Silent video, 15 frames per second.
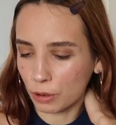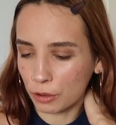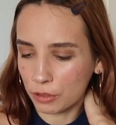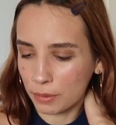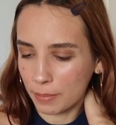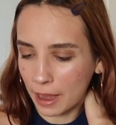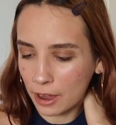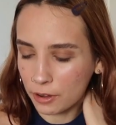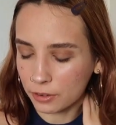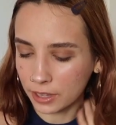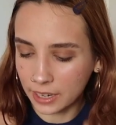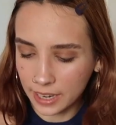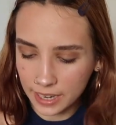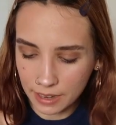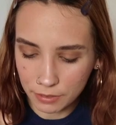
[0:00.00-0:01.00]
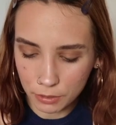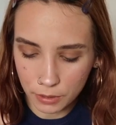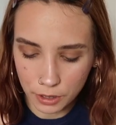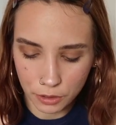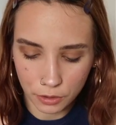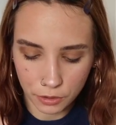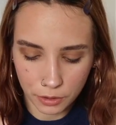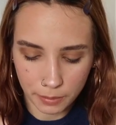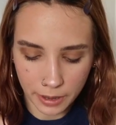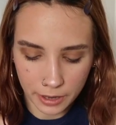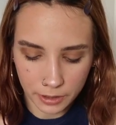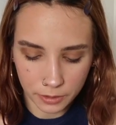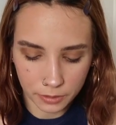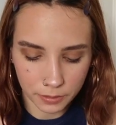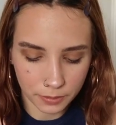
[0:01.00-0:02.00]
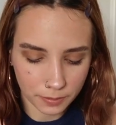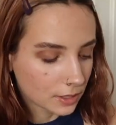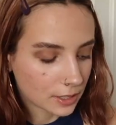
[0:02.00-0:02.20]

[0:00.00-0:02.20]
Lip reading: throw them out. Like I never want to throw them out.